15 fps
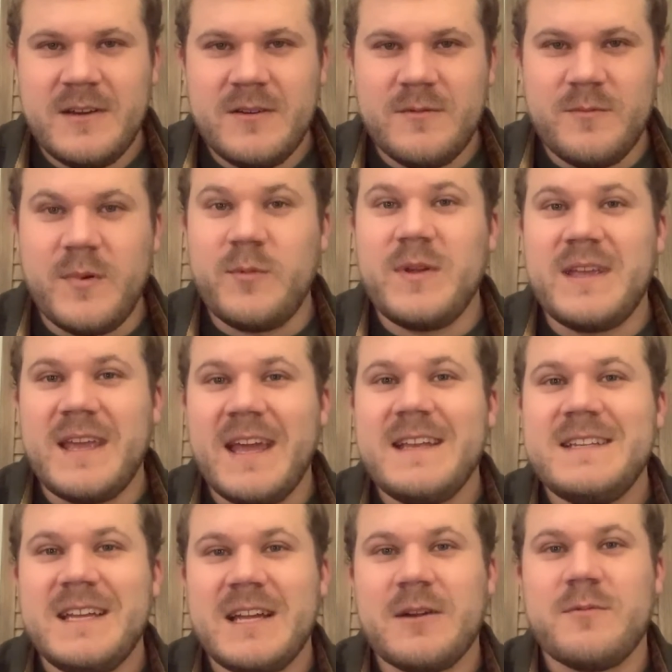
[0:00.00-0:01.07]
but we
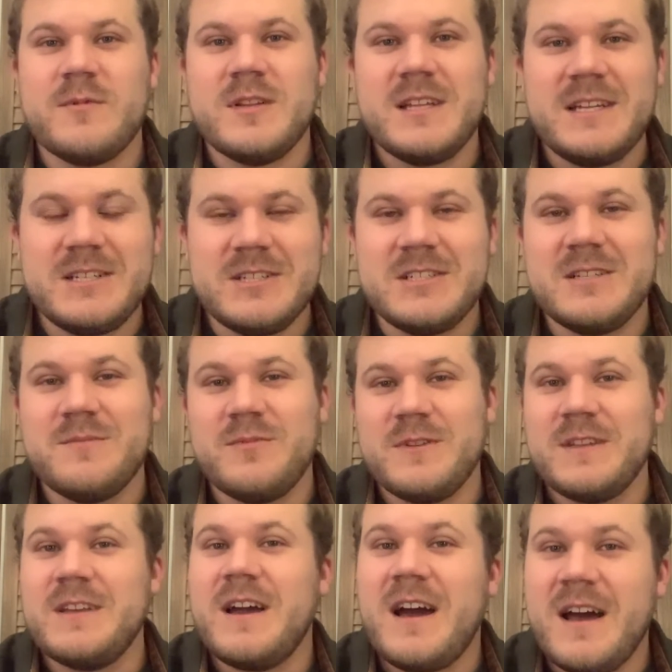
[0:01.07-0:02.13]
can take our relationship
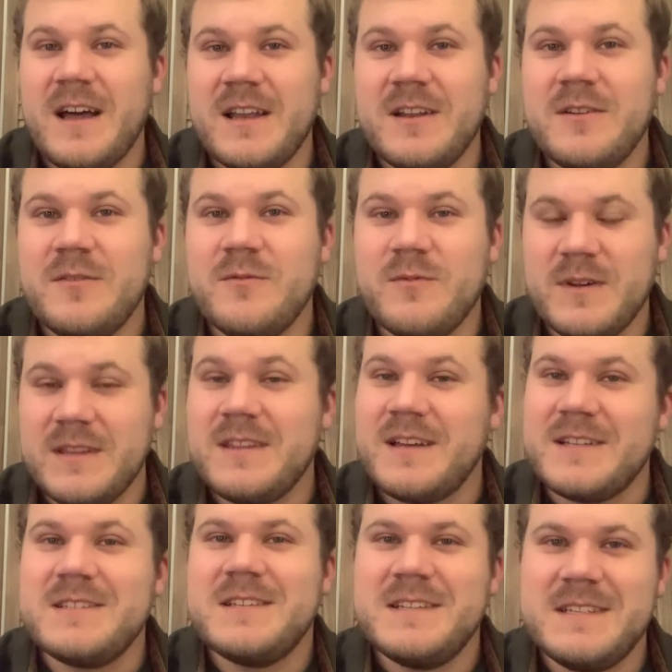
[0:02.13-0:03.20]
with God with
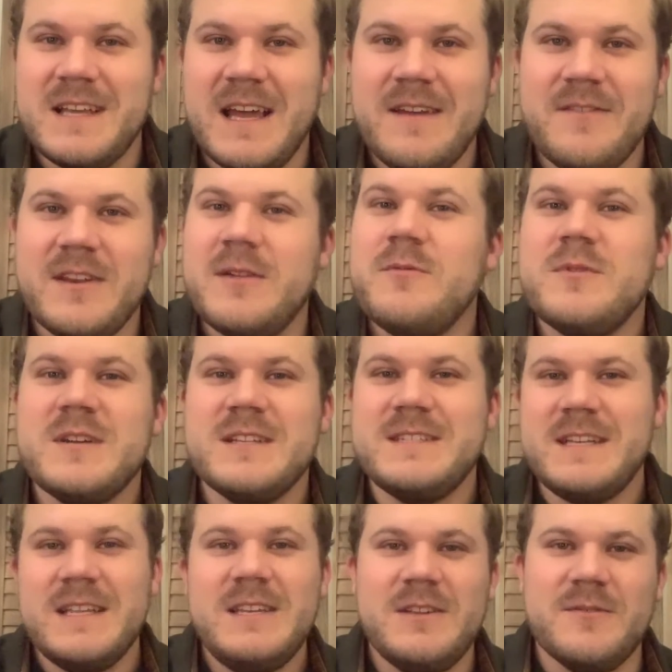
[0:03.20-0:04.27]
us to heaven. It will
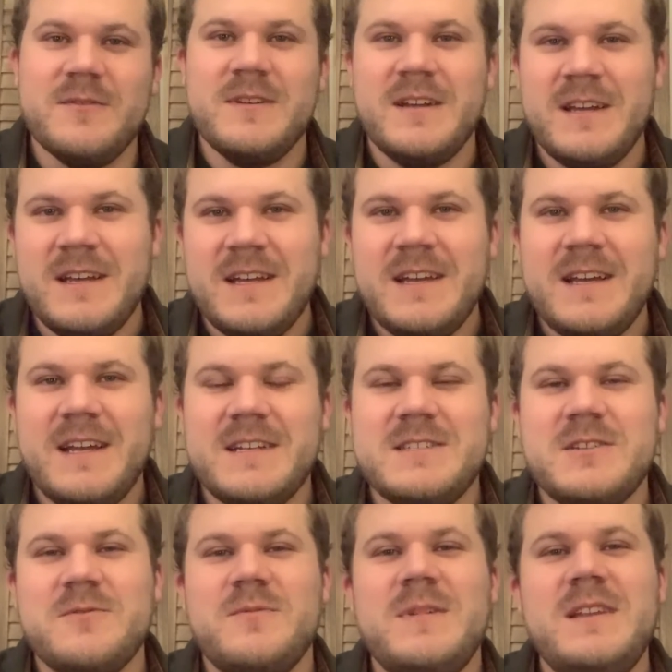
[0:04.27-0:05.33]
continue. And
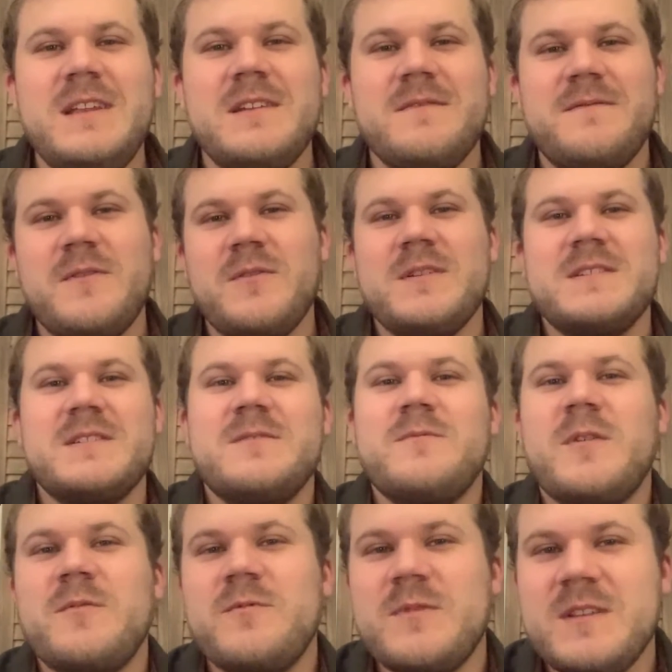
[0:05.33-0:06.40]
so we need to focus on
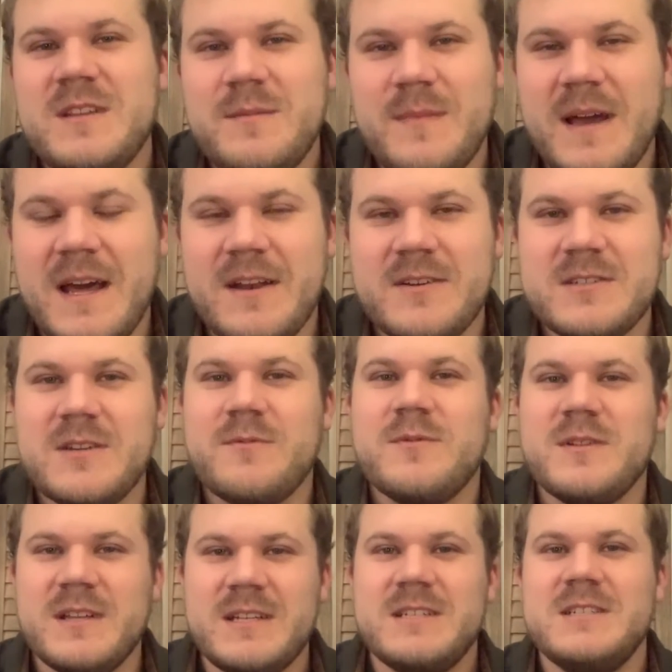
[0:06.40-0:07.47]
what really matters, a
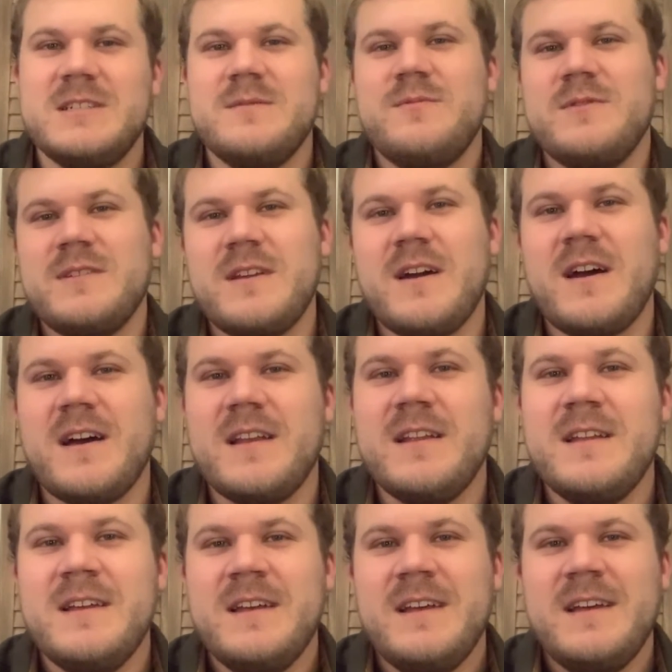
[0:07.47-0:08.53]
relationship with God.
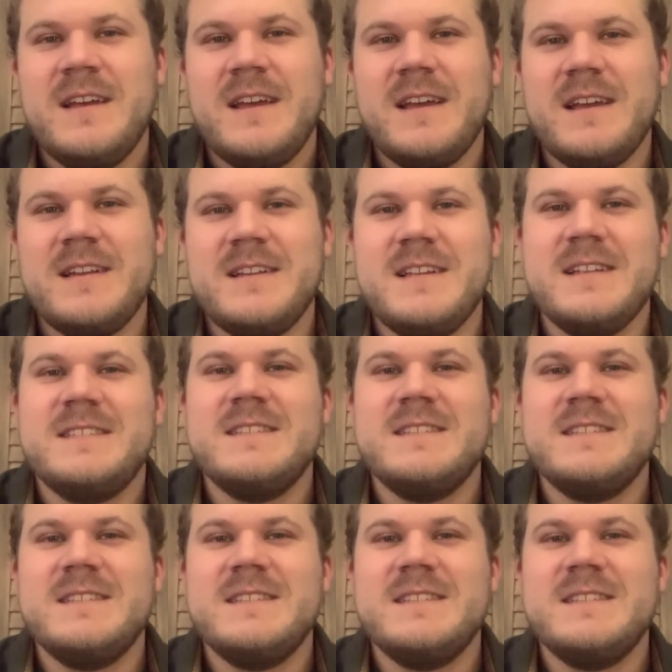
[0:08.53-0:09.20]
And it's